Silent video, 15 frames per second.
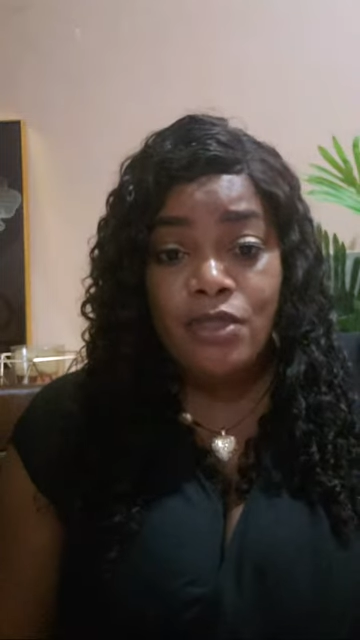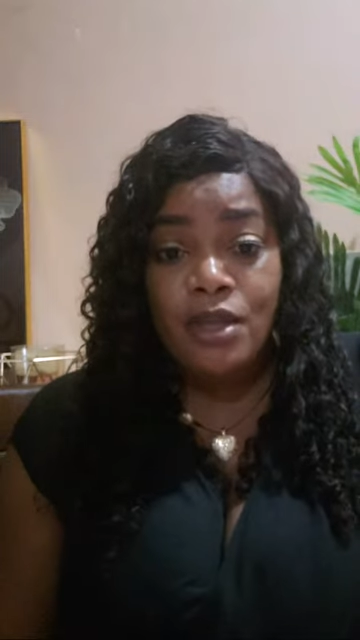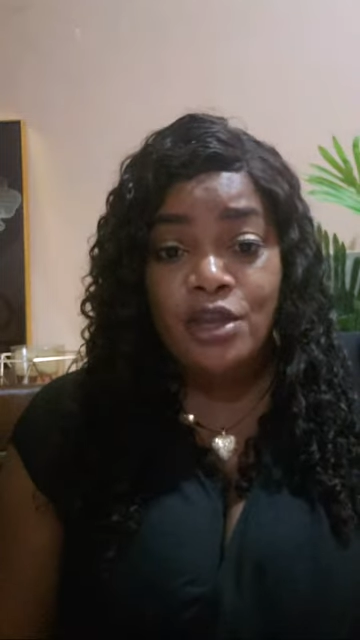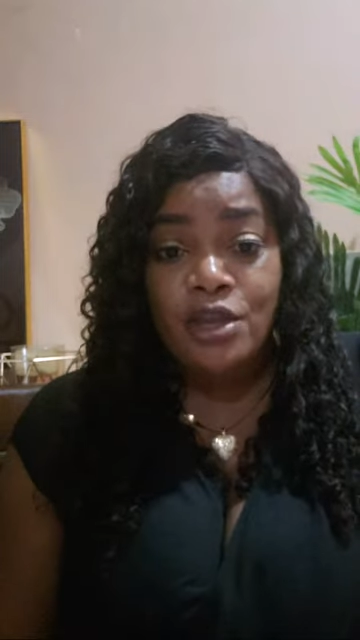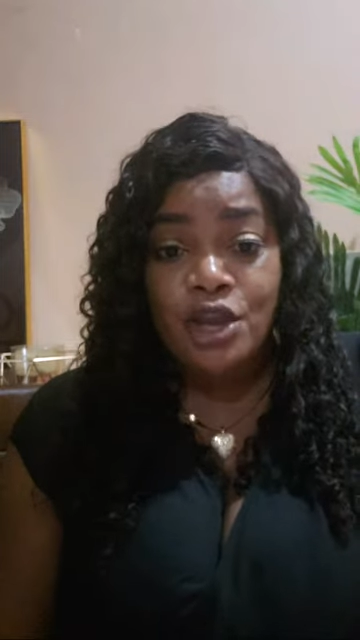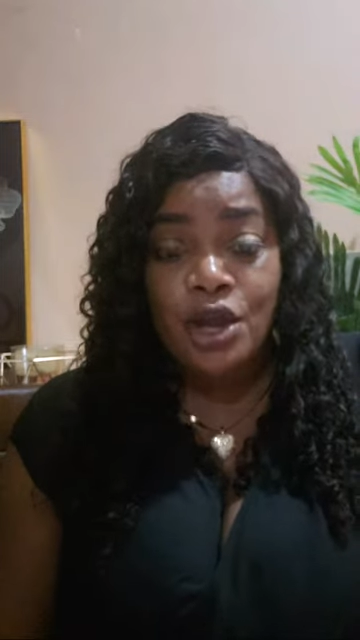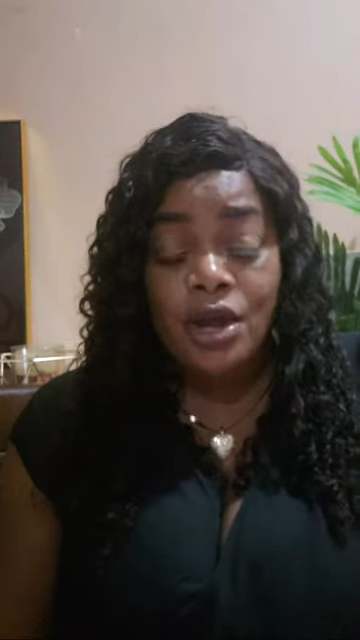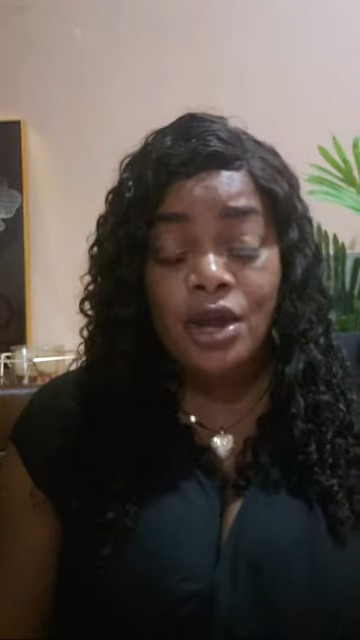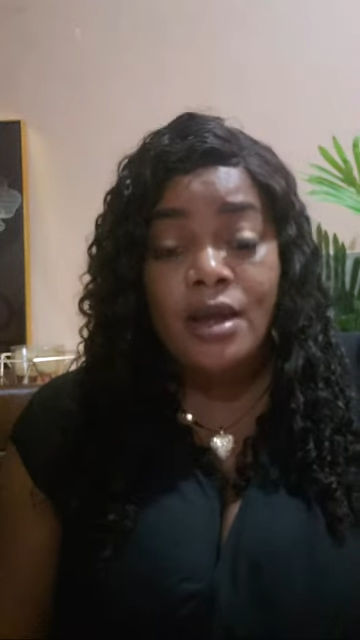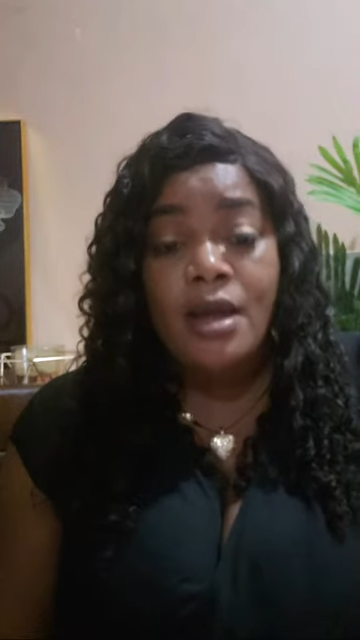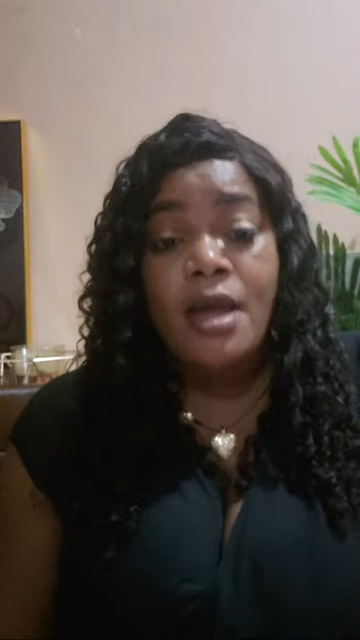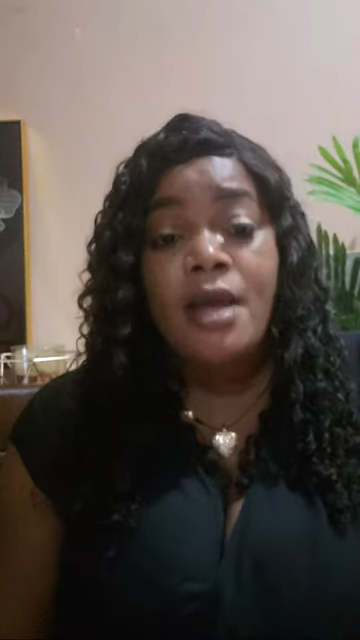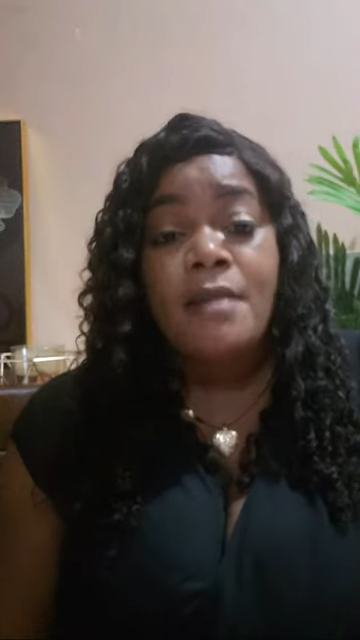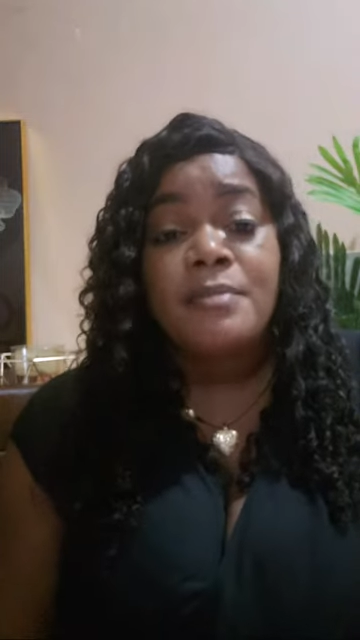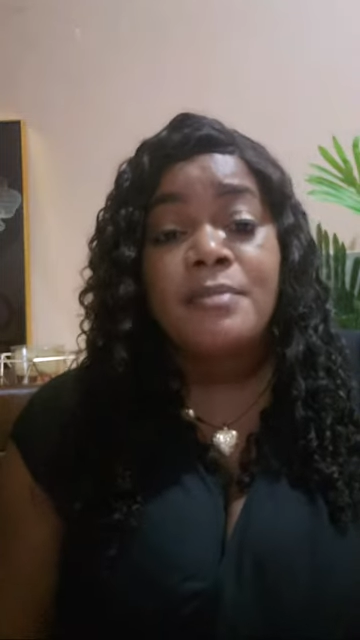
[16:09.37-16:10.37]
You know?
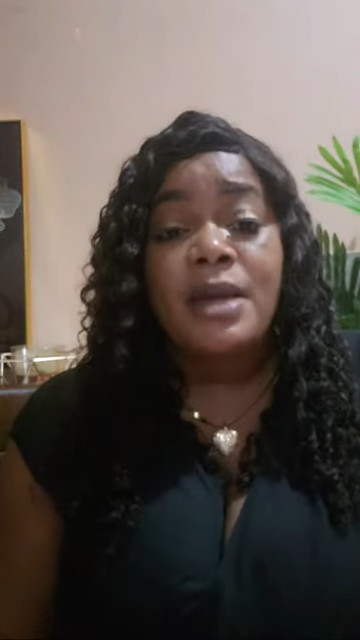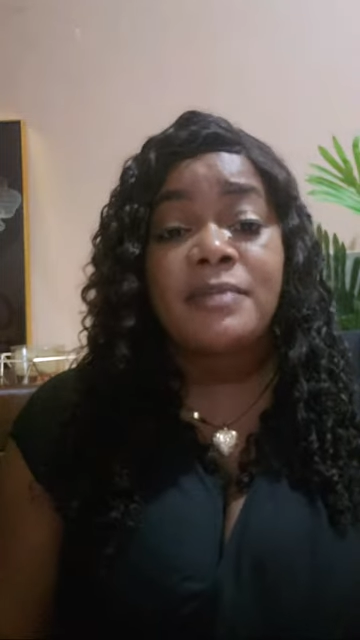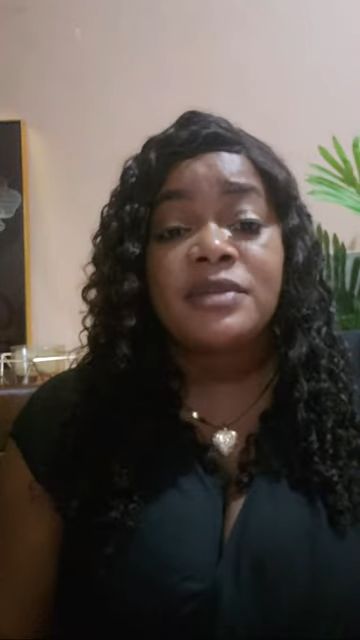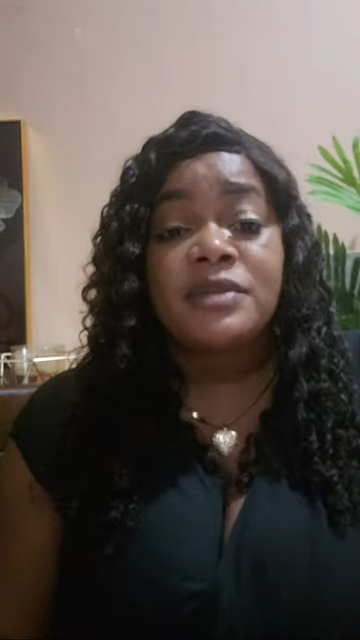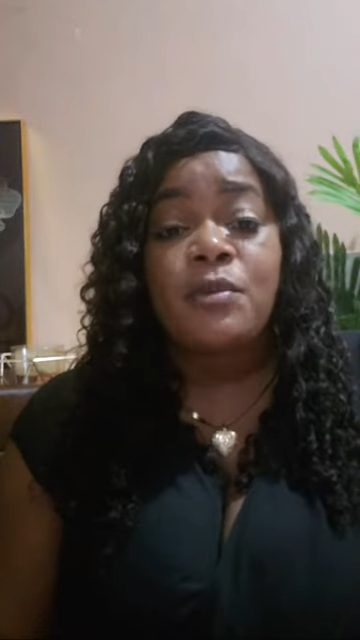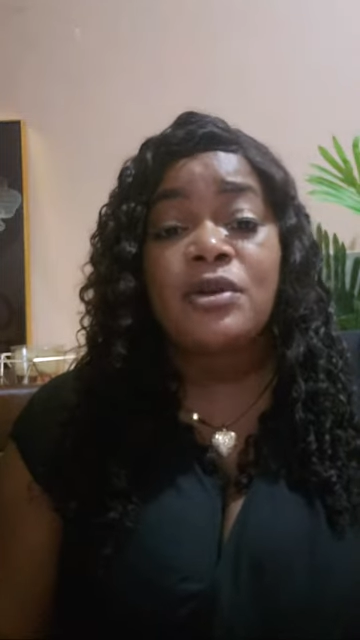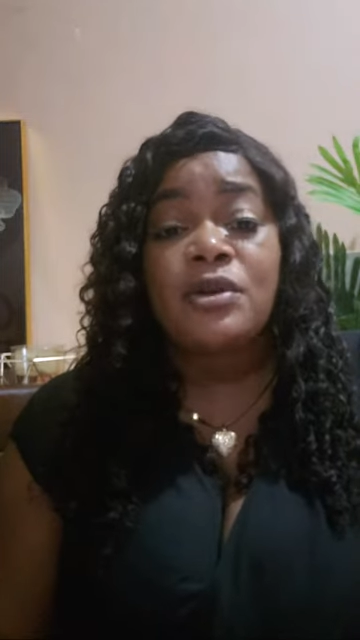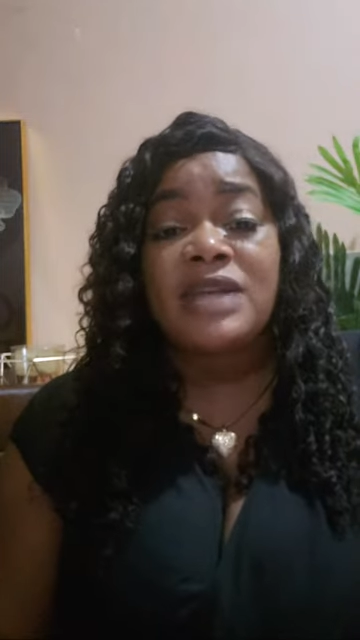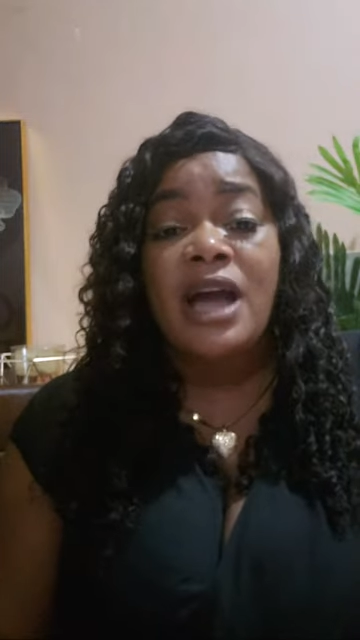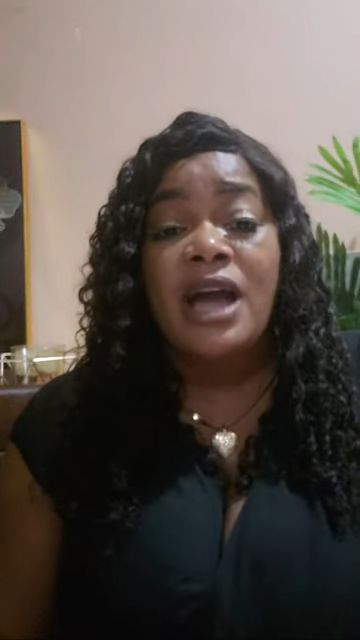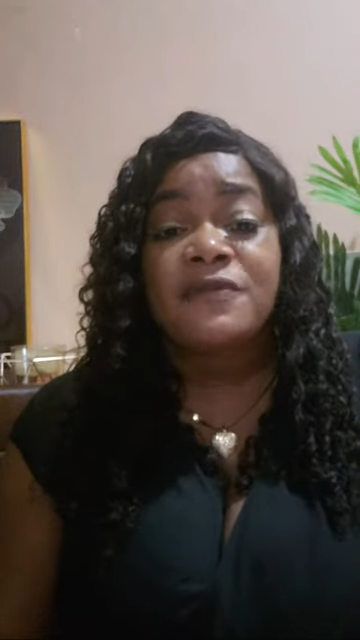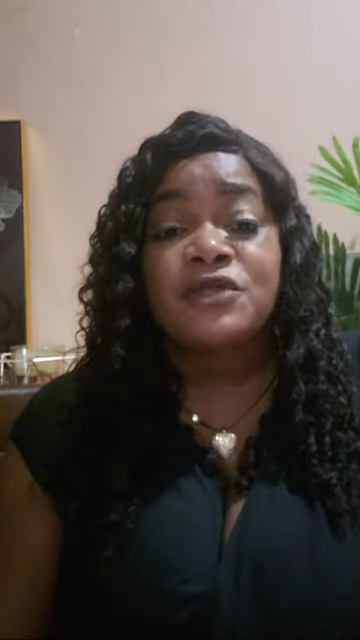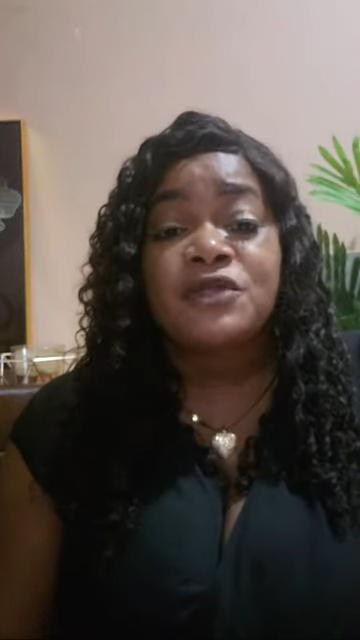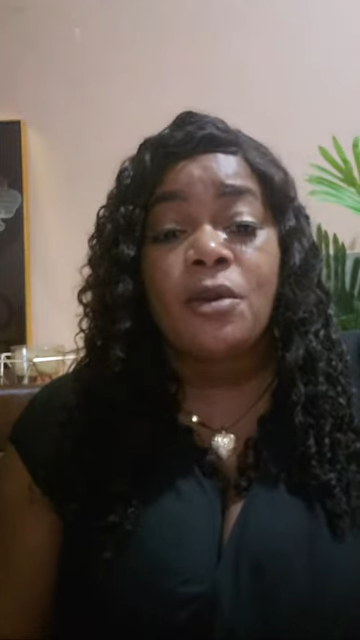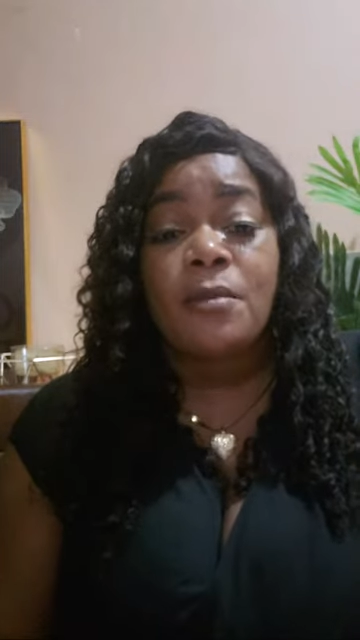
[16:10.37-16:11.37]
Them supposed to
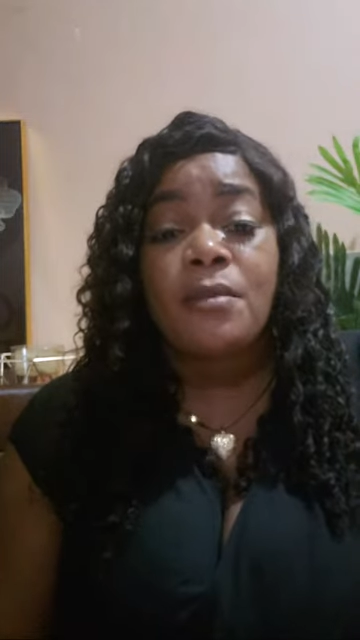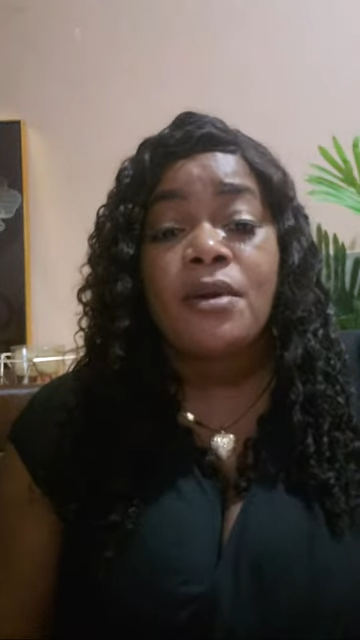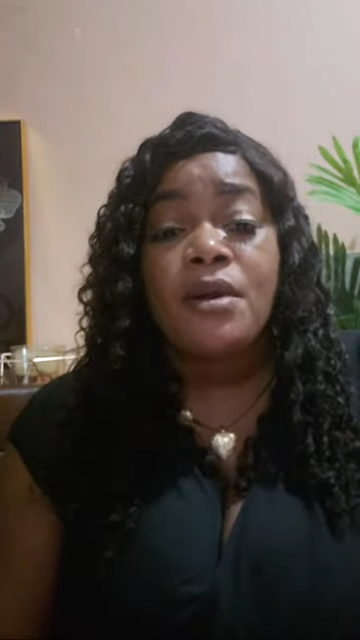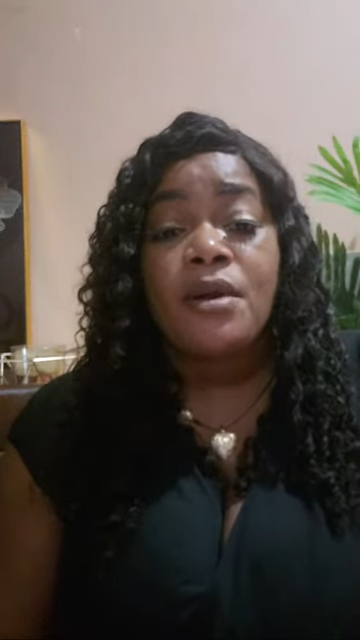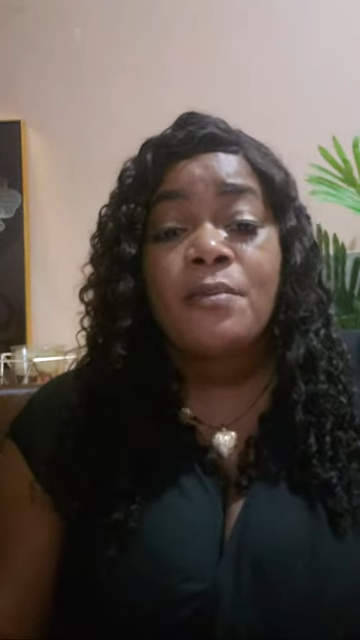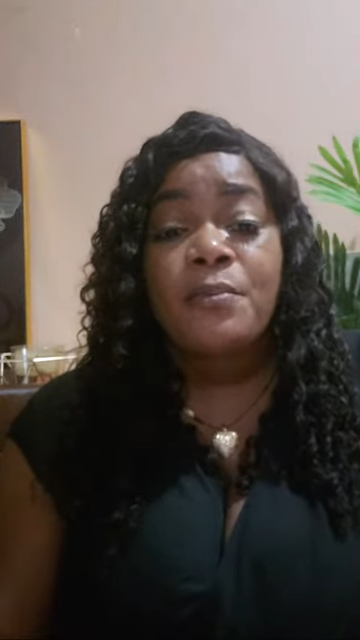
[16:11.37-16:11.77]
have some